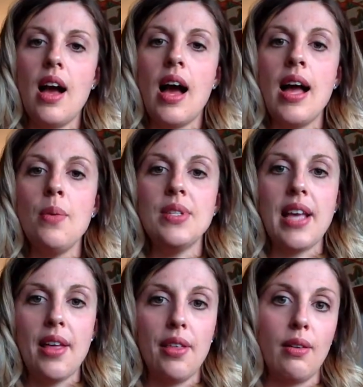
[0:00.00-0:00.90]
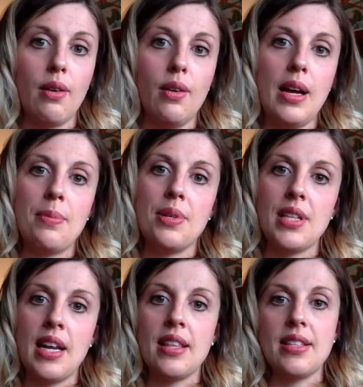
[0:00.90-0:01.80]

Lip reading: I was ethical in presenting